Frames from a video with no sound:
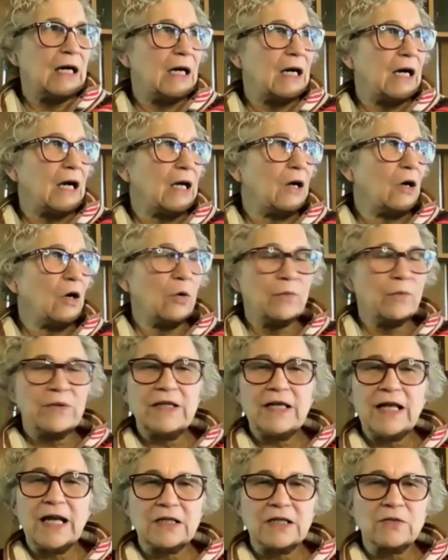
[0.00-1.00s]
I hope the
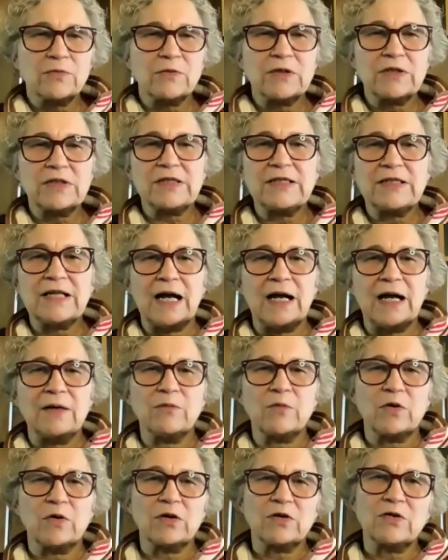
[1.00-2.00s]
next one's not
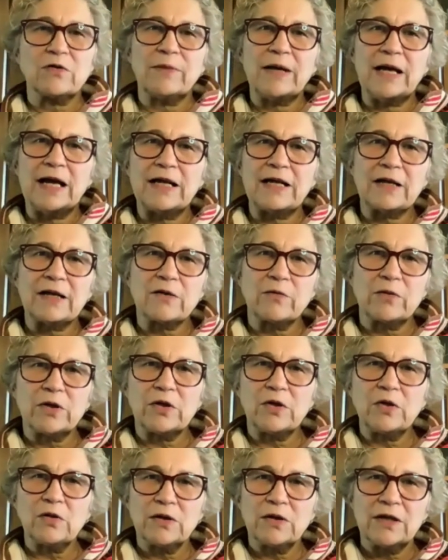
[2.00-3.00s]
more dramatic where
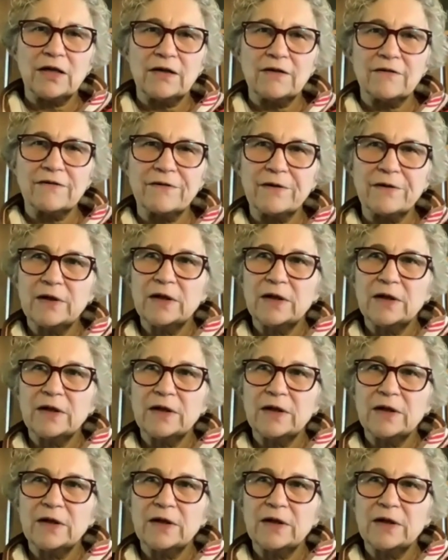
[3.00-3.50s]
you live,